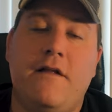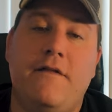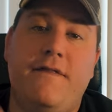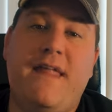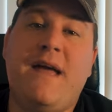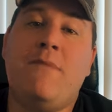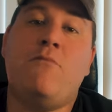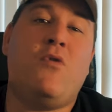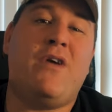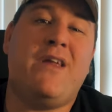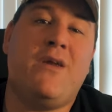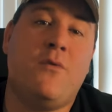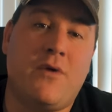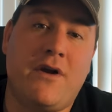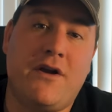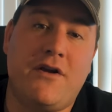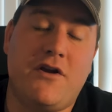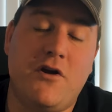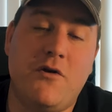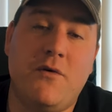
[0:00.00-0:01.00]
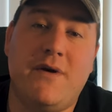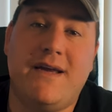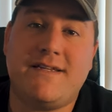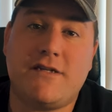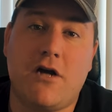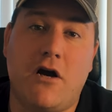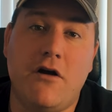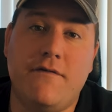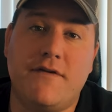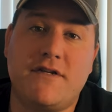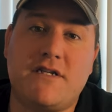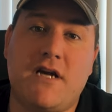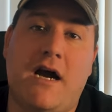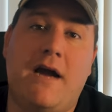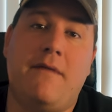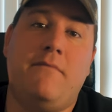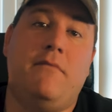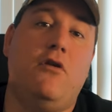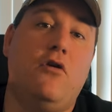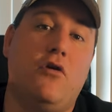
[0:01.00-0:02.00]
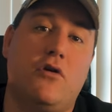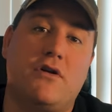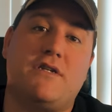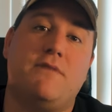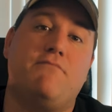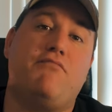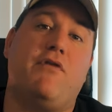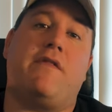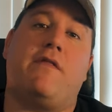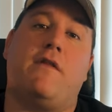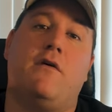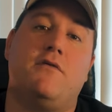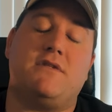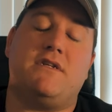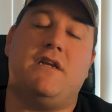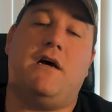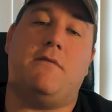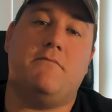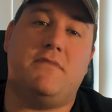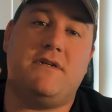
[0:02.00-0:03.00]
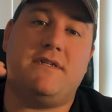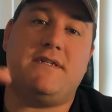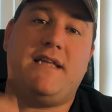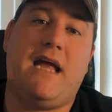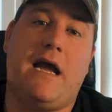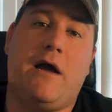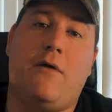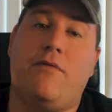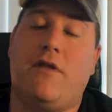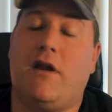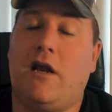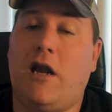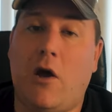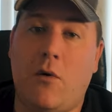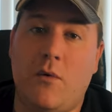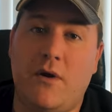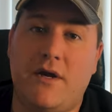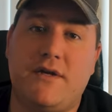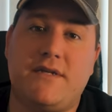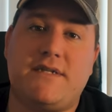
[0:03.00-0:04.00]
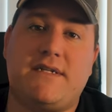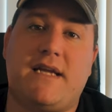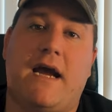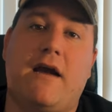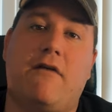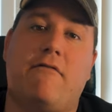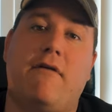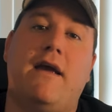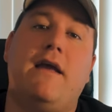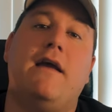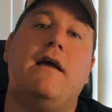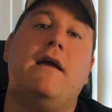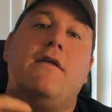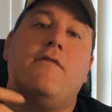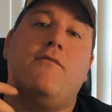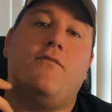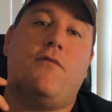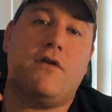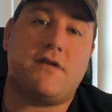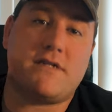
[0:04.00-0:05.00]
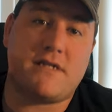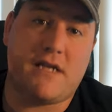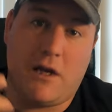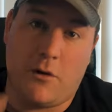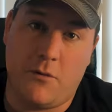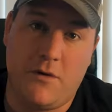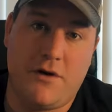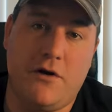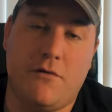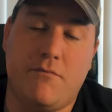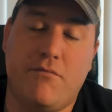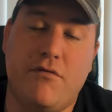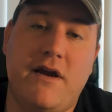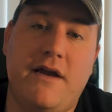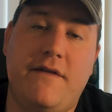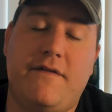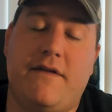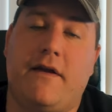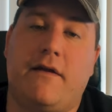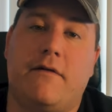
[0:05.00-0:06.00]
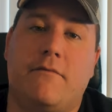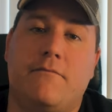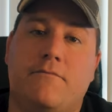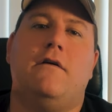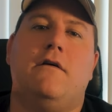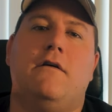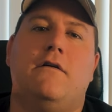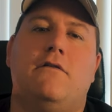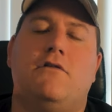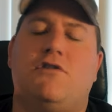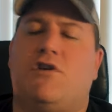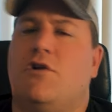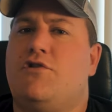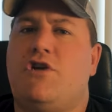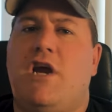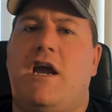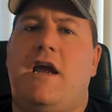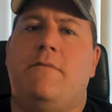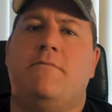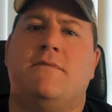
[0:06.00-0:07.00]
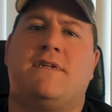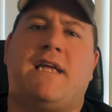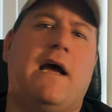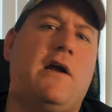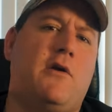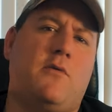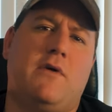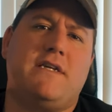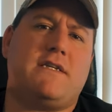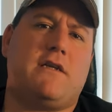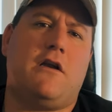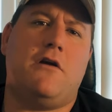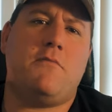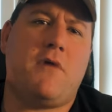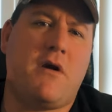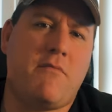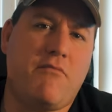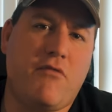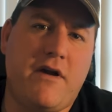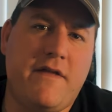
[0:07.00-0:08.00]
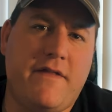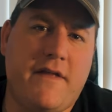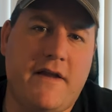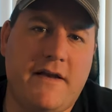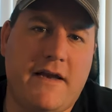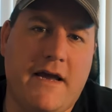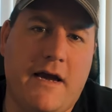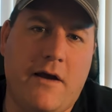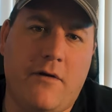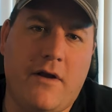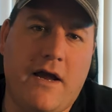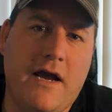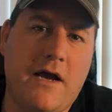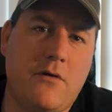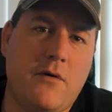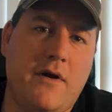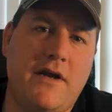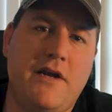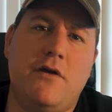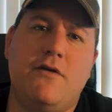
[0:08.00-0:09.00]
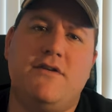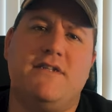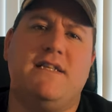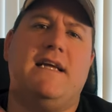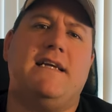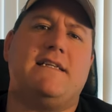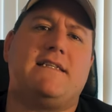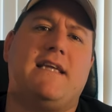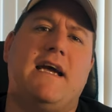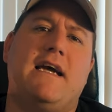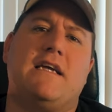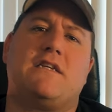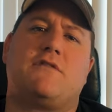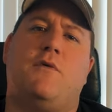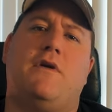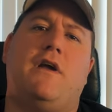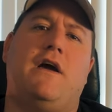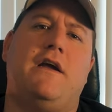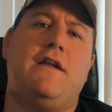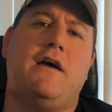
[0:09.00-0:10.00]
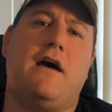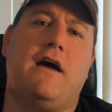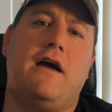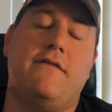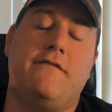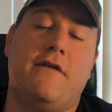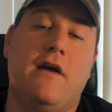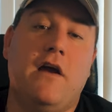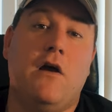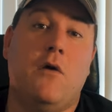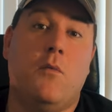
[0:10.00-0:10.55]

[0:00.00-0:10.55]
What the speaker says: Then what you want to do is, over time, look to bring those numbers down. The lower your SAC rate, the slower your breathing. So James, how do I slow my breathing down? How do I use less gas when I dive?